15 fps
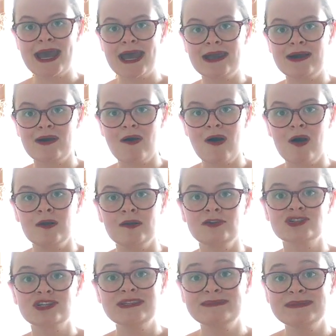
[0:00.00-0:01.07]
eye out on
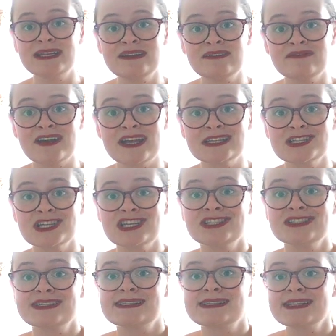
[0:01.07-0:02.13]
treatment
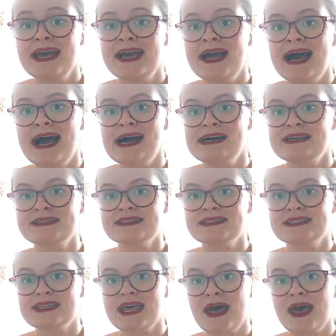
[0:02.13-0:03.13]
innovations. And